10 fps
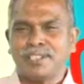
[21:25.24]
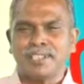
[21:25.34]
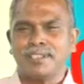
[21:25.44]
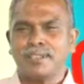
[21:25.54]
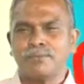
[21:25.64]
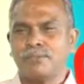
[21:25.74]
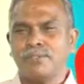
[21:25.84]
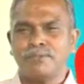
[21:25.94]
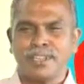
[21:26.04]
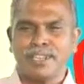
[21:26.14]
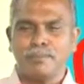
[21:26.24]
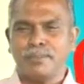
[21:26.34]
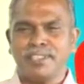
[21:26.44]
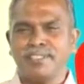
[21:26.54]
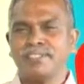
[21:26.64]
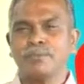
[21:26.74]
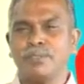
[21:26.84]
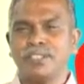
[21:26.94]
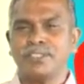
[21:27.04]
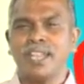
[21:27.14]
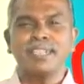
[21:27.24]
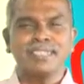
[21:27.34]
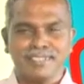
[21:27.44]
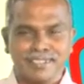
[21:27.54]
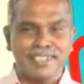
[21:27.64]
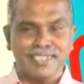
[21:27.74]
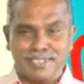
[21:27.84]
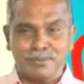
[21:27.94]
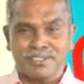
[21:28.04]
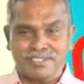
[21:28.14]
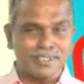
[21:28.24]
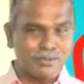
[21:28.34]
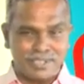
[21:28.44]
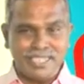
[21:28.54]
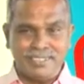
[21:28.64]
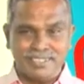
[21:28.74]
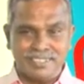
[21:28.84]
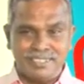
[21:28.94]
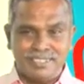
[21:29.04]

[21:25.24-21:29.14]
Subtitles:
colorful phenomena which occur in our surroundings.